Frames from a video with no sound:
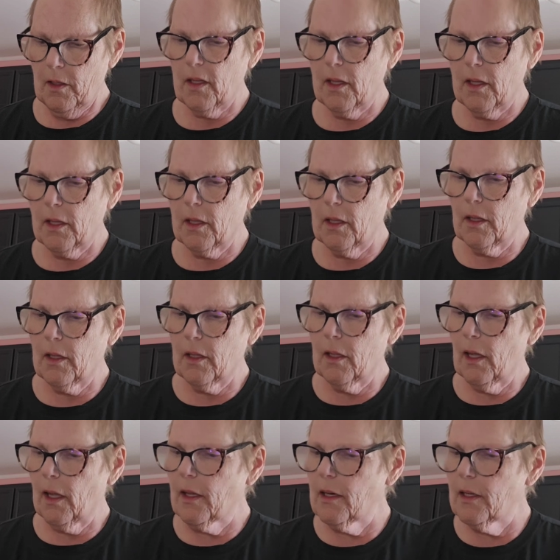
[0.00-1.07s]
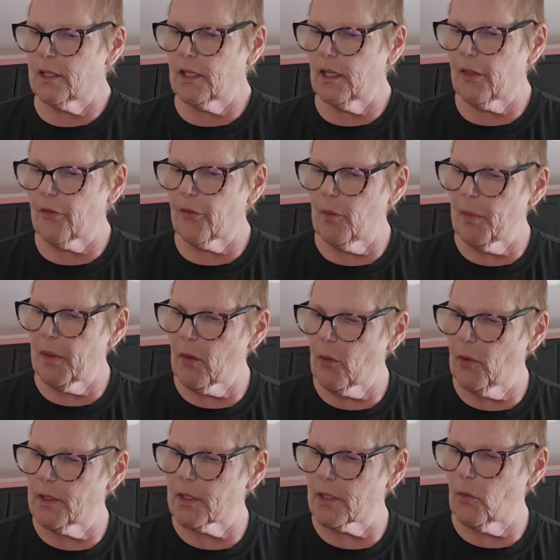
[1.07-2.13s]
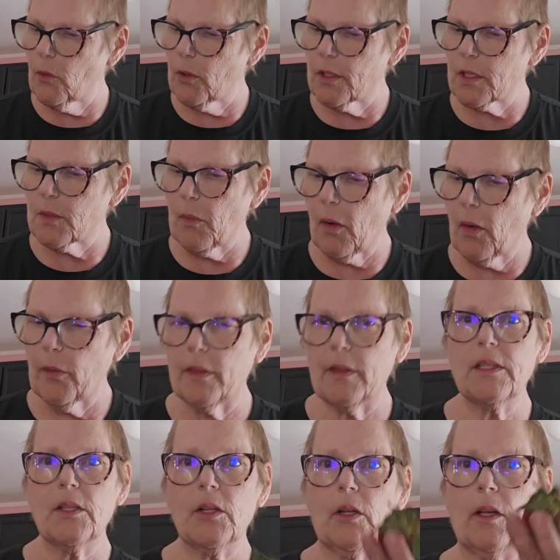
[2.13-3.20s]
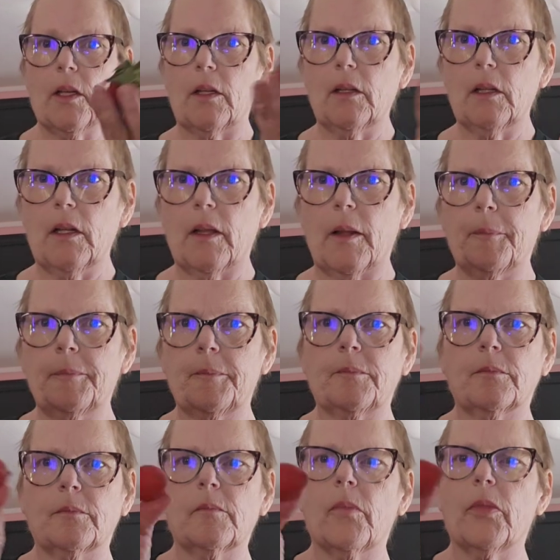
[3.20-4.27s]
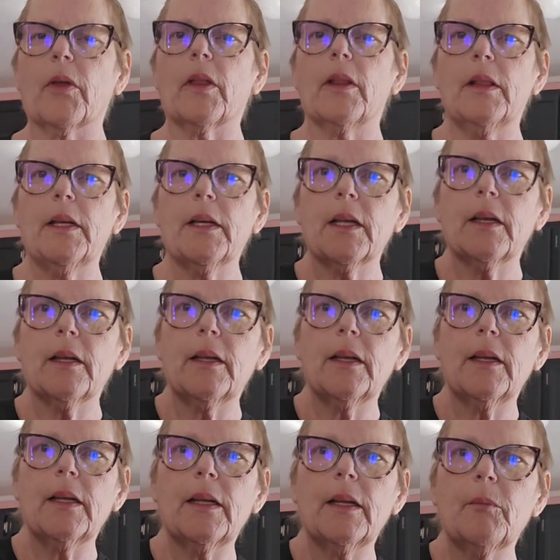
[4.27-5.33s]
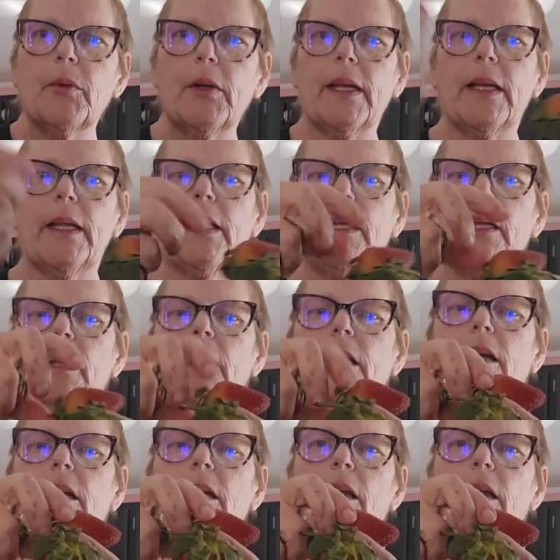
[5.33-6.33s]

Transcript: Yeah, I'm going to say 3 big ones and 1 small one. These look good. Look at them. Look. Pretty.